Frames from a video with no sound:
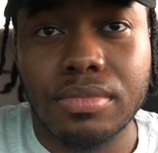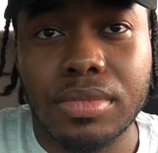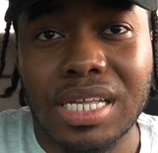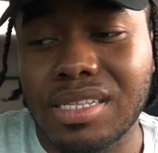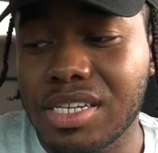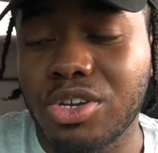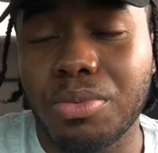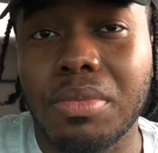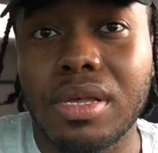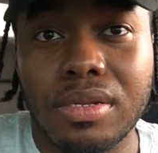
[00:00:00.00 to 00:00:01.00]
That's her
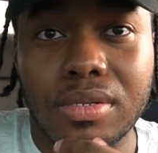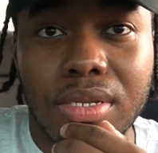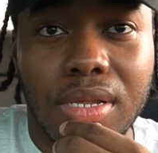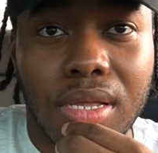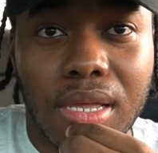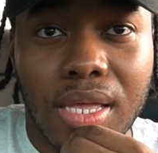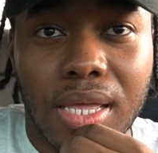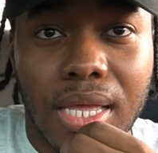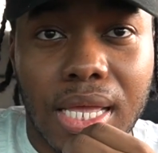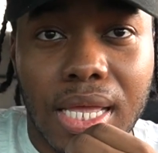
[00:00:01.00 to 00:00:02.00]
man.
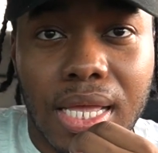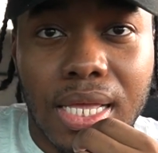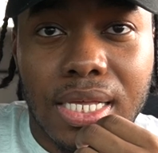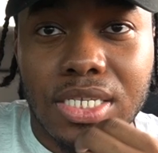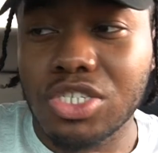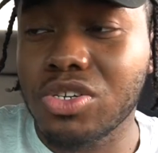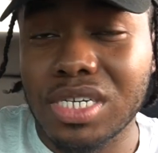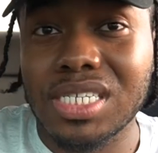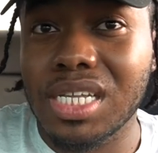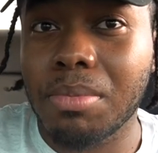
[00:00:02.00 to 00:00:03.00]
She's gonna
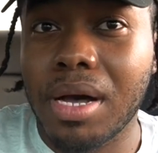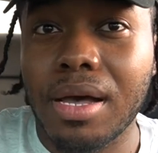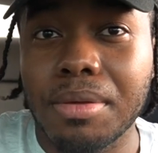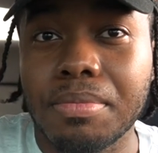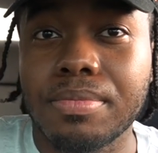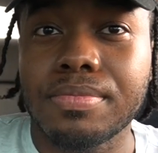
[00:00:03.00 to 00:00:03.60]
stick by him.